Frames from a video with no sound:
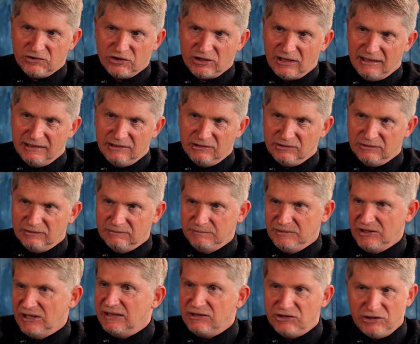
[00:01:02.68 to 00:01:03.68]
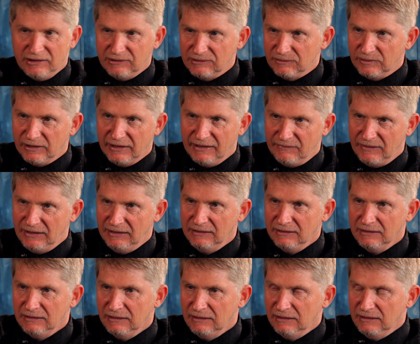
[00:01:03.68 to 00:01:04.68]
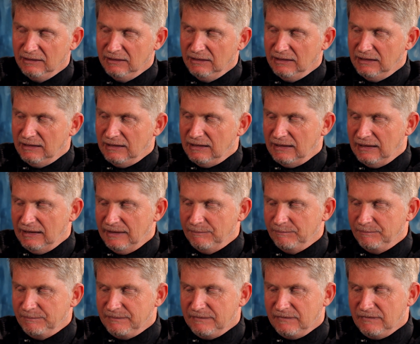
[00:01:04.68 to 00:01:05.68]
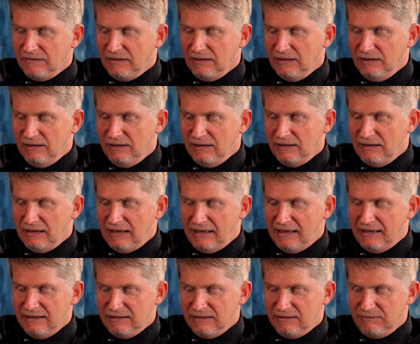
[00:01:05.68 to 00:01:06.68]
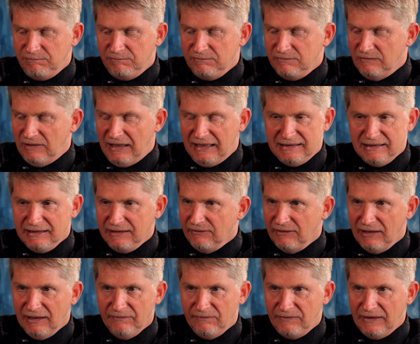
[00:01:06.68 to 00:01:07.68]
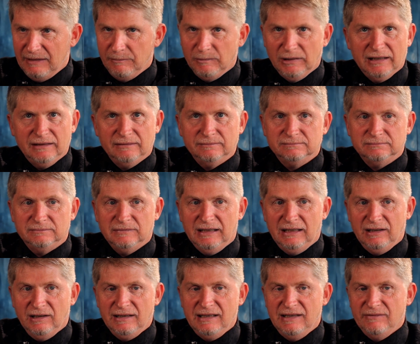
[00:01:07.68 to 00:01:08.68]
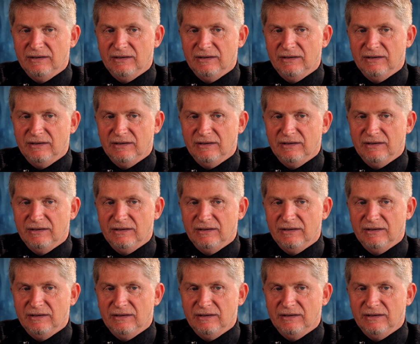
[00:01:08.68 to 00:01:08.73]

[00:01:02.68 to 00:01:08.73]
change or teaching or whatever, and raising your own family. And I